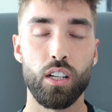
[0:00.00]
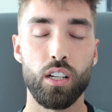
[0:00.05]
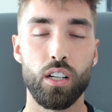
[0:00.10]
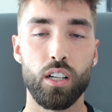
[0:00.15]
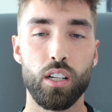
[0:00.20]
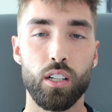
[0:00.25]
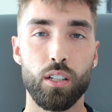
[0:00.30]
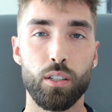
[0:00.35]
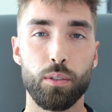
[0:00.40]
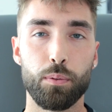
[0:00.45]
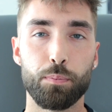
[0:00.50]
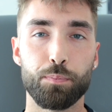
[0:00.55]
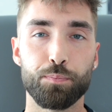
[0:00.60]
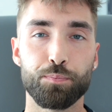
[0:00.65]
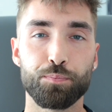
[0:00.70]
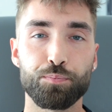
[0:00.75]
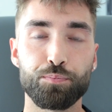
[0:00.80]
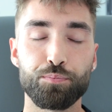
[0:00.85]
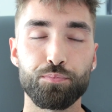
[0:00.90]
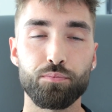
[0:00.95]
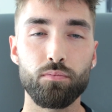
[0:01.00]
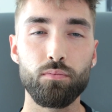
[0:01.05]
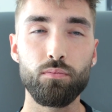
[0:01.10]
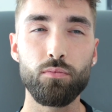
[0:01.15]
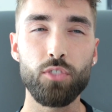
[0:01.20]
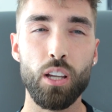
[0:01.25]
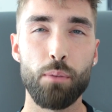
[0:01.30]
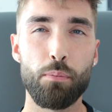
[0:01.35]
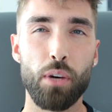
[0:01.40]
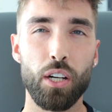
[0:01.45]
um,
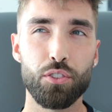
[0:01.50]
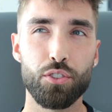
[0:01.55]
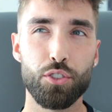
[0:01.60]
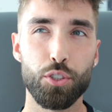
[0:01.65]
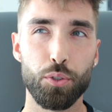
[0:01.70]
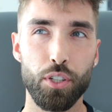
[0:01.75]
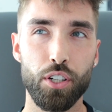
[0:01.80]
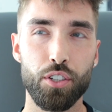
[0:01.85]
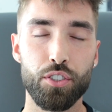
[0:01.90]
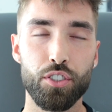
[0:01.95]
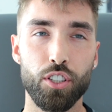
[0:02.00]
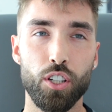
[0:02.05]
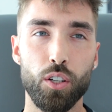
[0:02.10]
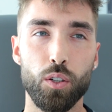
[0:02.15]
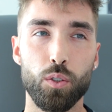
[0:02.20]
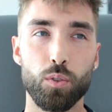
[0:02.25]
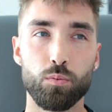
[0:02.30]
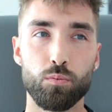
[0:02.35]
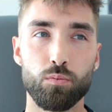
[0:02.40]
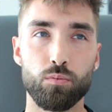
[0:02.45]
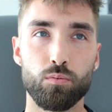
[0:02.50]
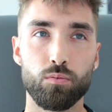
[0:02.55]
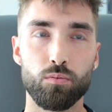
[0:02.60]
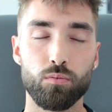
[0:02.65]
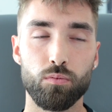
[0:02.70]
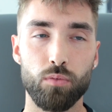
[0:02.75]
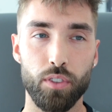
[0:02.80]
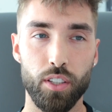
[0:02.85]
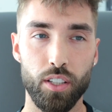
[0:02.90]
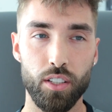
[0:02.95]
about two years ago
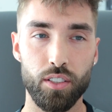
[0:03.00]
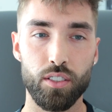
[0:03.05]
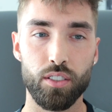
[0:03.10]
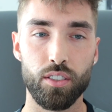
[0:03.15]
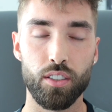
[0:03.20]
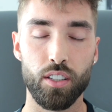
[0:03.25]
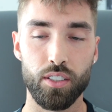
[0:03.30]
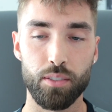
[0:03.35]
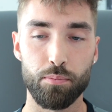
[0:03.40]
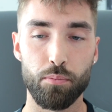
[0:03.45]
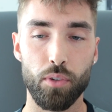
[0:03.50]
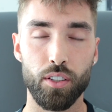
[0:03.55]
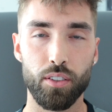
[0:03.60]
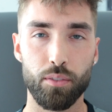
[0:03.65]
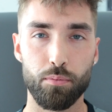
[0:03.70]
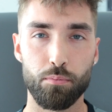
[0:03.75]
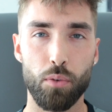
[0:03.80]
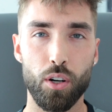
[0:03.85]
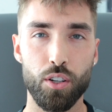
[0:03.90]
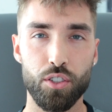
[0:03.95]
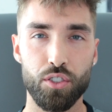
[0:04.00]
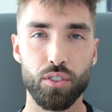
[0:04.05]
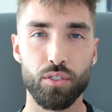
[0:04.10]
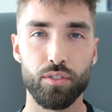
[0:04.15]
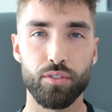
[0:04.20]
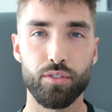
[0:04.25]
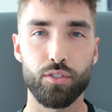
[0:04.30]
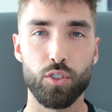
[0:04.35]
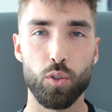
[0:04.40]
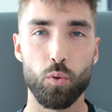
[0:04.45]
this, this month, March
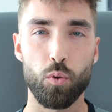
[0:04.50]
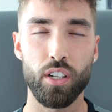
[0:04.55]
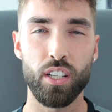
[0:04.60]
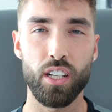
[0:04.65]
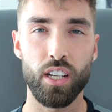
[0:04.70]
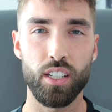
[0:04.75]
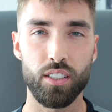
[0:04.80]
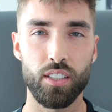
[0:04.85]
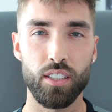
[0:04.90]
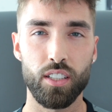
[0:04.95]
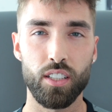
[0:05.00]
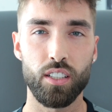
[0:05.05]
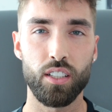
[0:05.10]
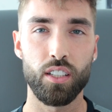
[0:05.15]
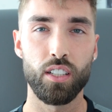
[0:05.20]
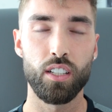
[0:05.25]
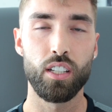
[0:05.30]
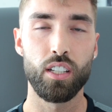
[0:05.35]
of 2019.